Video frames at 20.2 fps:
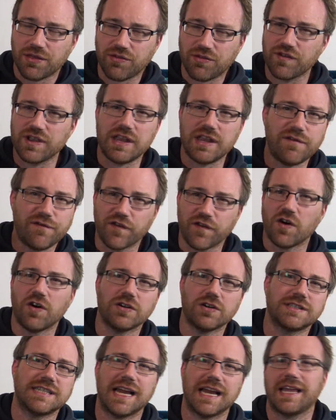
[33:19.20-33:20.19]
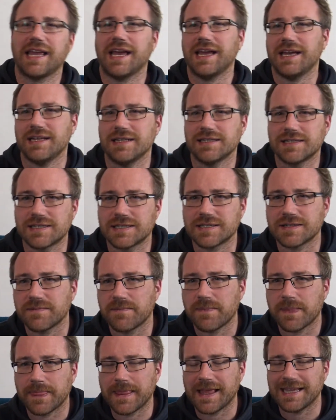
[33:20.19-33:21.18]
3-4 decades.
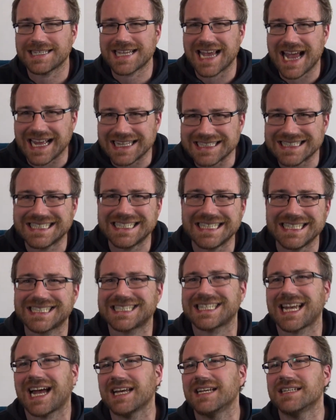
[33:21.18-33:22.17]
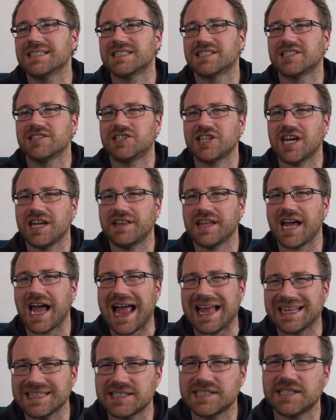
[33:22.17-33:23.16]
It's anti-science agenda,
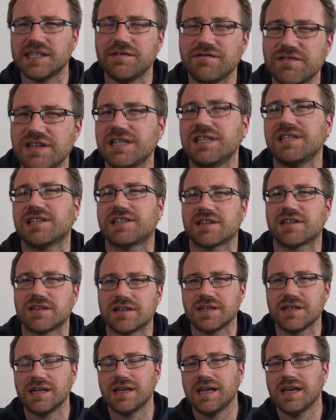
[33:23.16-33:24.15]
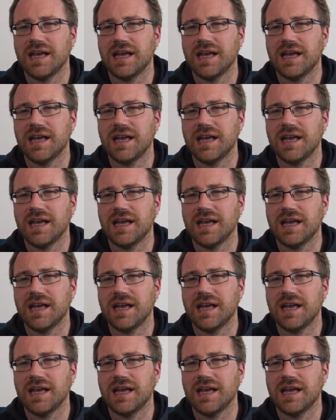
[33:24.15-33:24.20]
anti-reason,